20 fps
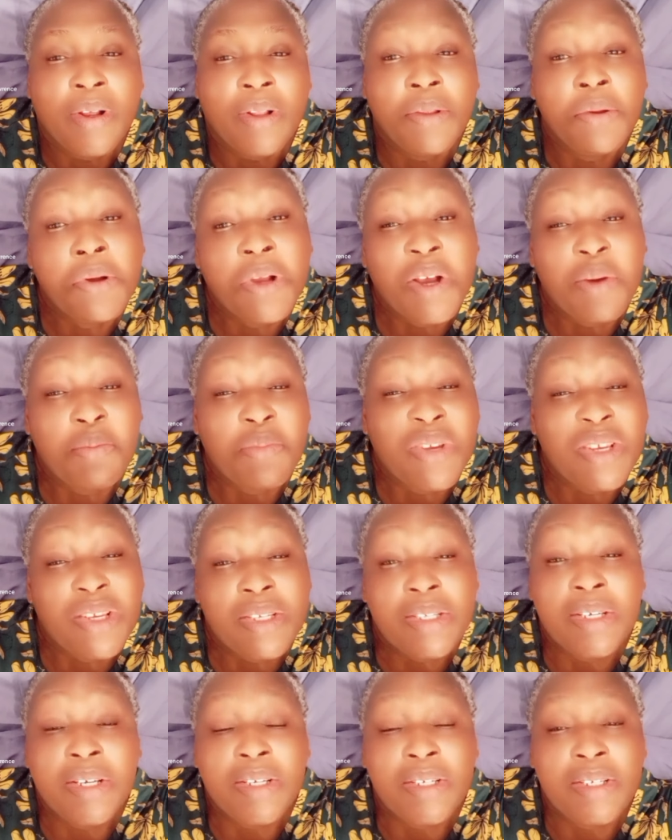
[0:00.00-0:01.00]
Look at me,
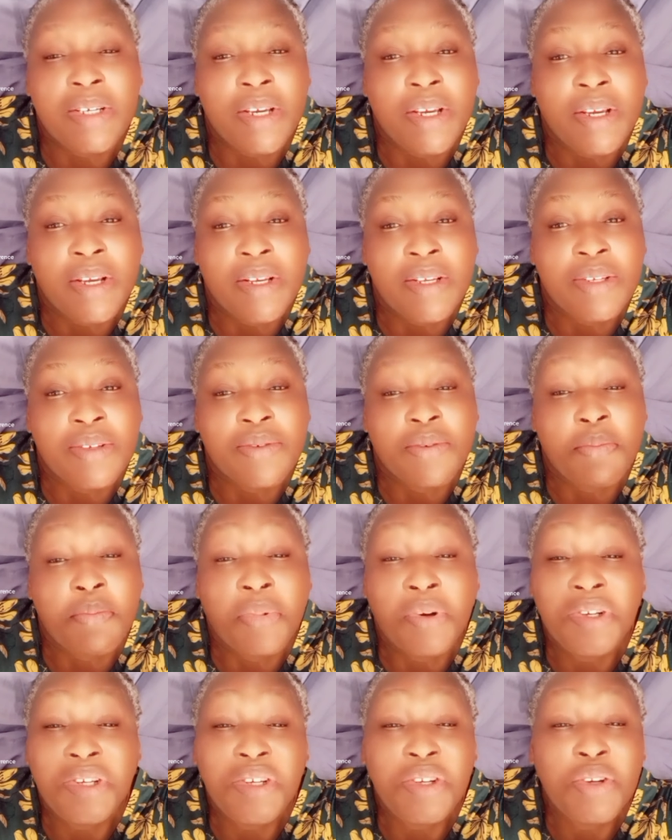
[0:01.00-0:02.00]
60 years old.
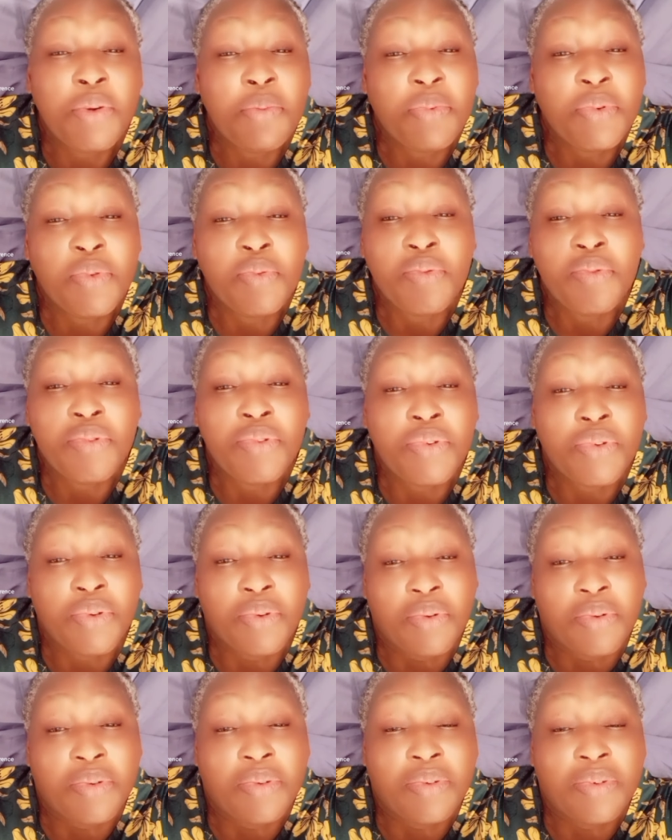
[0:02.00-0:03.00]
Body no be
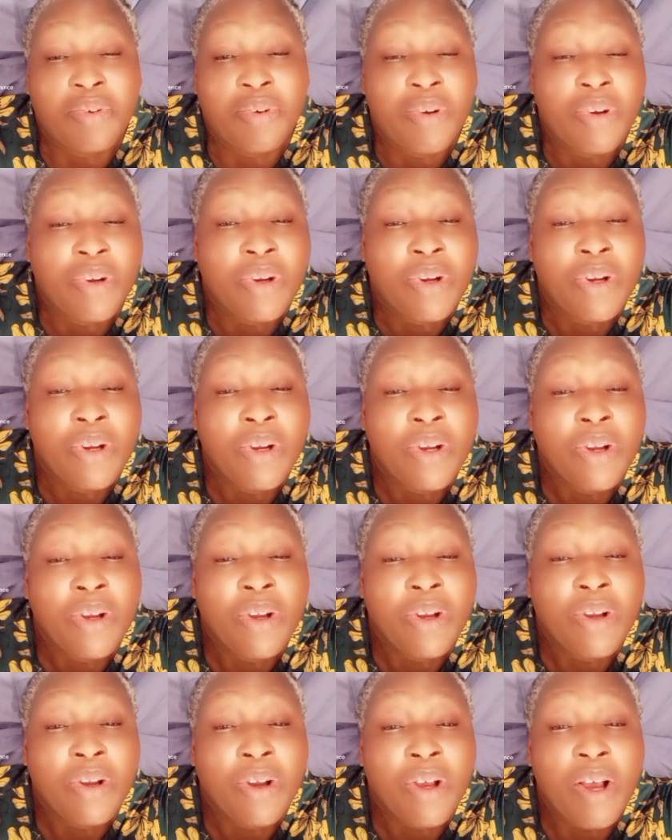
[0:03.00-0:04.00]
wudu.
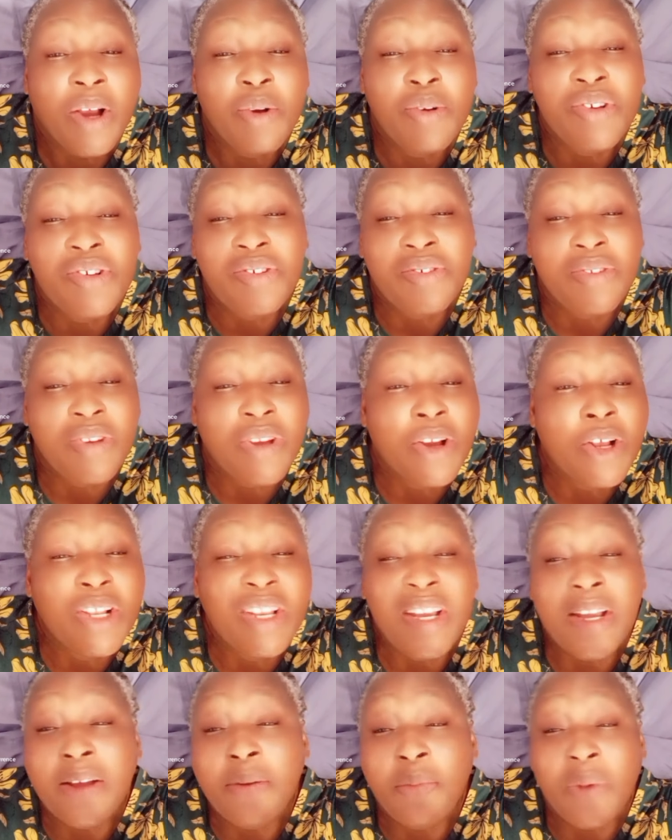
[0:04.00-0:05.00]
I was
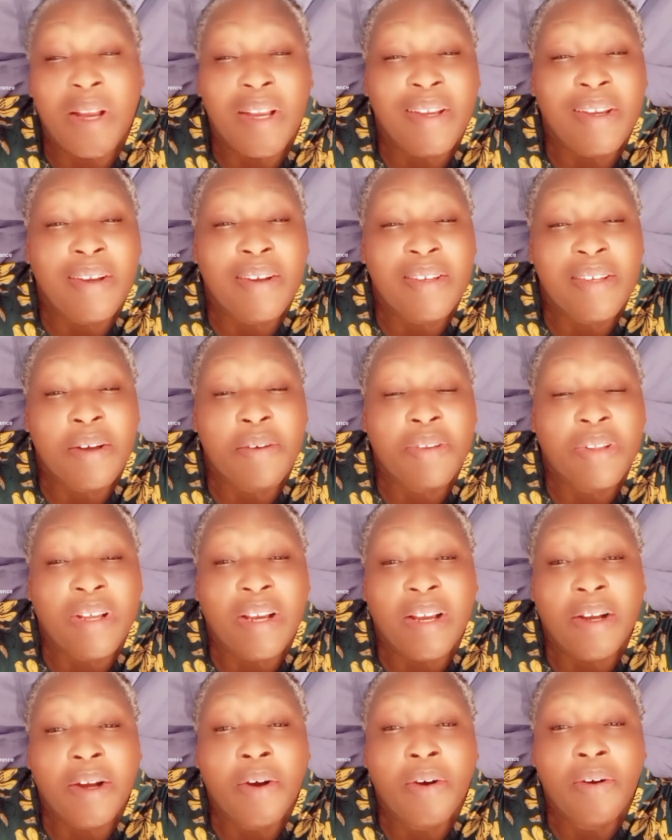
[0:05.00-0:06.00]
earlier in my years, I was
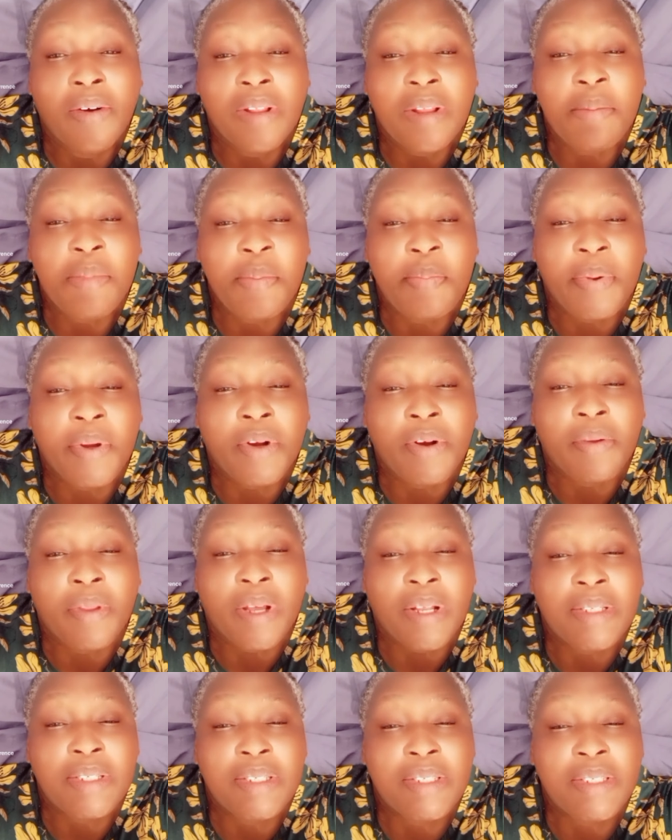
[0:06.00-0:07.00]
like, oh, let me pick up
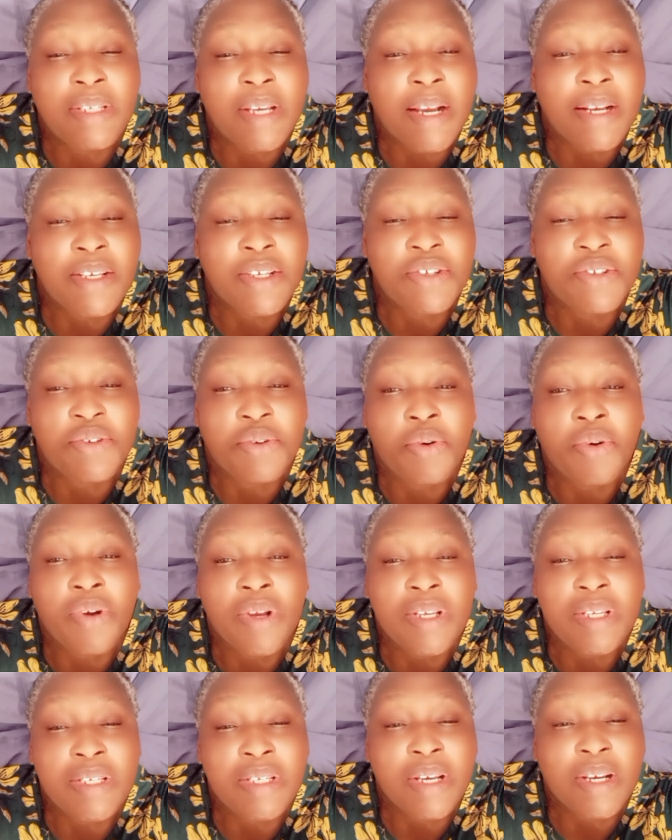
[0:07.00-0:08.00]
that sex
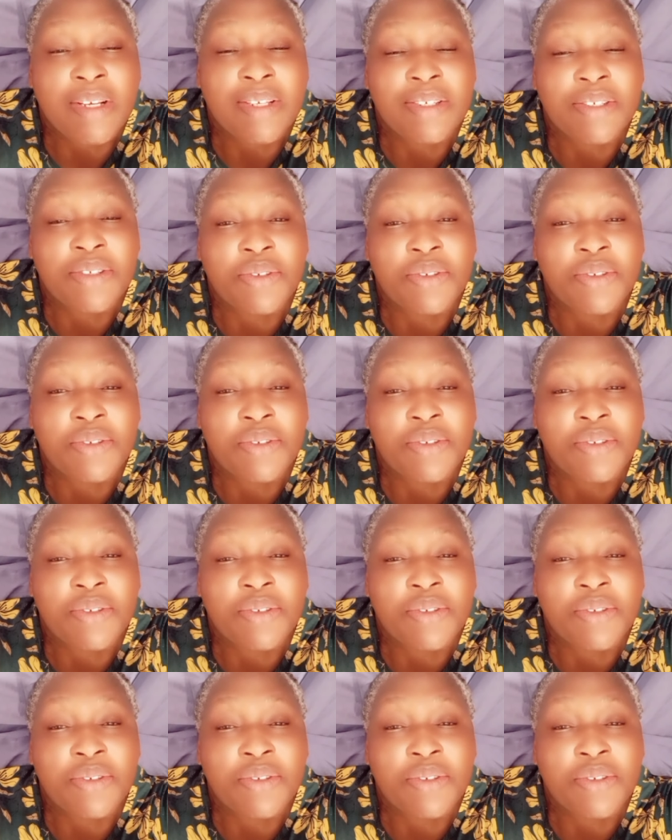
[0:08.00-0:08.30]
toy, sex